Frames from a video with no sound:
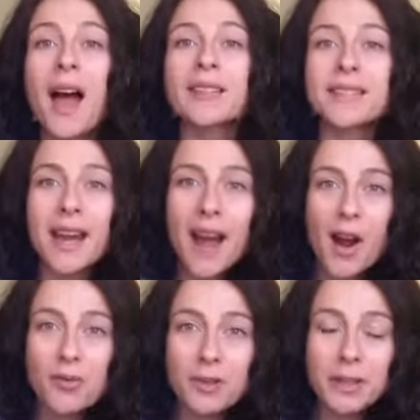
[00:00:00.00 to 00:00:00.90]
Today
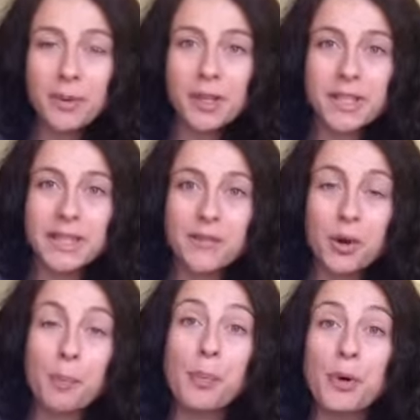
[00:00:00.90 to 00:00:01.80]
I really wanted to give you a
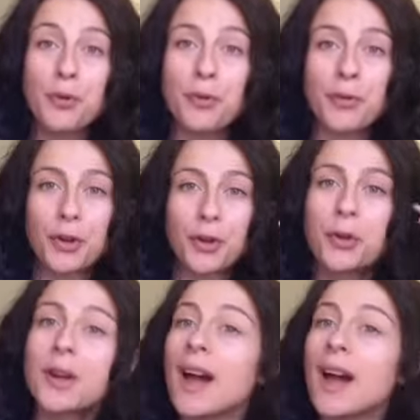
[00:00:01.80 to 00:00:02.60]
book review